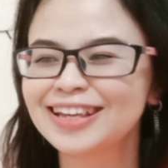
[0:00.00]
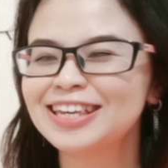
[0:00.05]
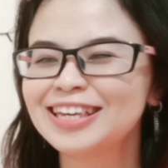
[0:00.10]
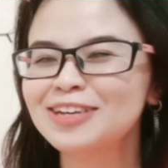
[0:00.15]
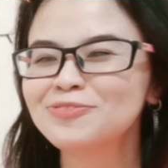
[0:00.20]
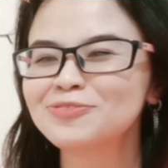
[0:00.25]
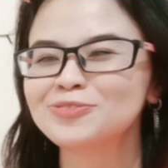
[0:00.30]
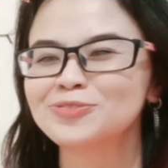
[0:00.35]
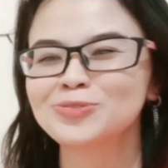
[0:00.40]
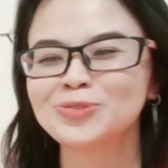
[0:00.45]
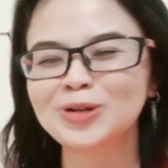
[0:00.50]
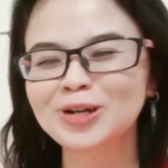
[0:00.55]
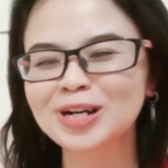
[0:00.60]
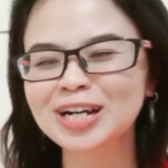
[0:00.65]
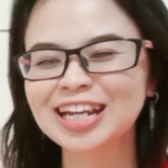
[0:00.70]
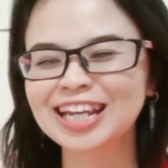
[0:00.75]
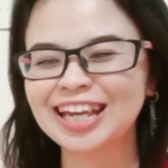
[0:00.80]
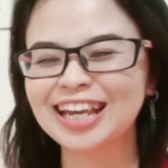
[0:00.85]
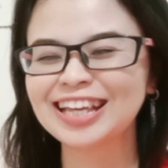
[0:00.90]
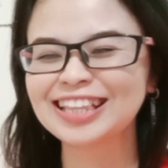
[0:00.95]
keep
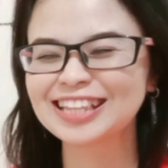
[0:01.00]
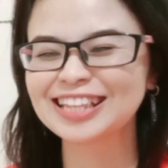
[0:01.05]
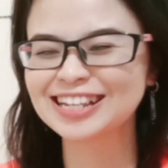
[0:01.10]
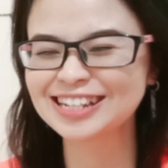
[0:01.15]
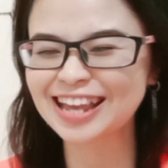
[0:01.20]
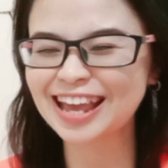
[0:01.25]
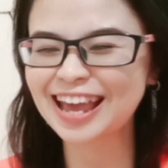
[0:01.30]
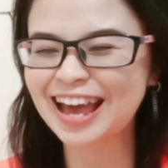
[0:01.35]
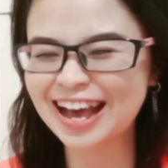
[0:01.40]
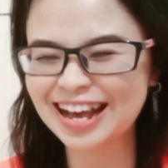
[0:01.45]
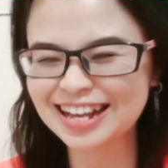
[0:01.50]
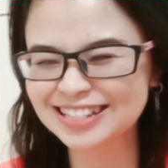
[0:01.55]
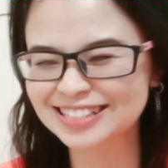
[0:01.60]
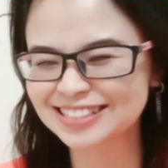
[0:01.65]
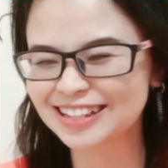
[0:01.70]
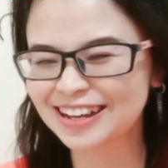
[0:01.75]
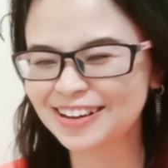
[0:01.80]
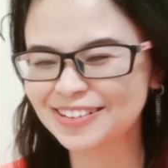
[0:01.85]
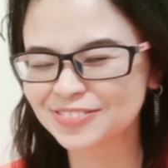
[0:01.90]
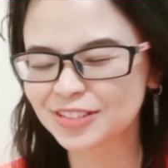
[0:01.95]
working their
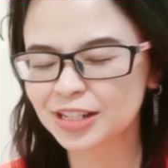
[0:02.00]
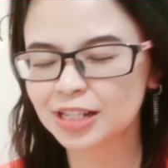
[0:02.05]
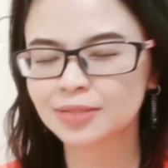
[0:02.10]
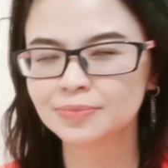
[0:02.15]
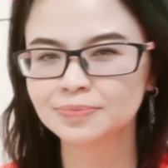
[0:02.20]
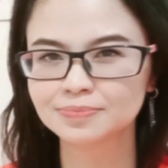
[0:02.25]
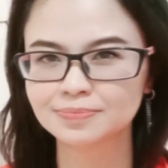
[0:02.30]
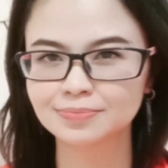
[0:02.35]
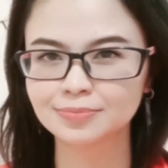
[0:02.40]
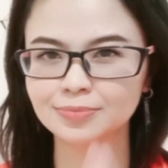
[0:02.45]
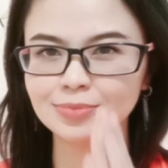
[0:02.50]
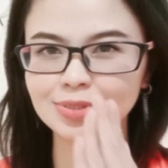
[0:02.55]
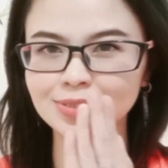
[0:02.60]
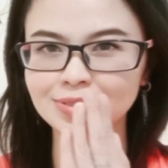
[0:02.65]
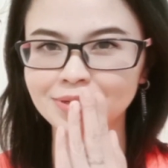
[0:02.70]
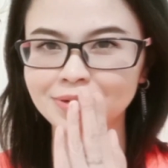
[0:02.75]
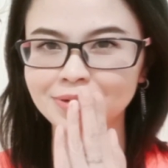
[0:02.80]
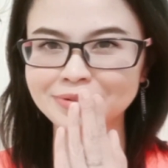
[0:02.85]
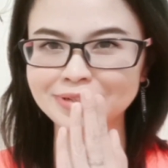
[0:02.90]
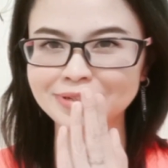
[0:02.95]
ass off.
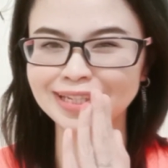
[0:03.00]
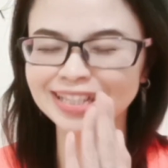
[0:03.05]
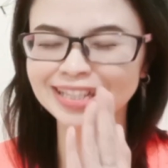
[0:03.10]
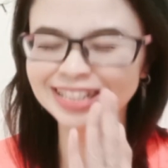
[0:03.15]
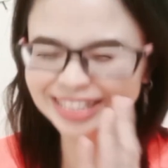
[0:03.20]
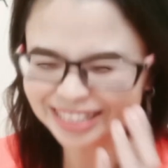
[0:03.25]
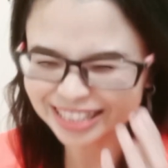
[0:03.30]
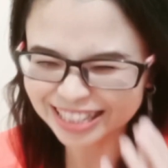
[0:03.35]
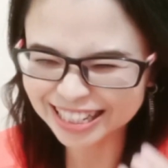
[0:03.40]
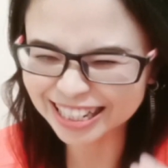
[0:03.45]
Sorry.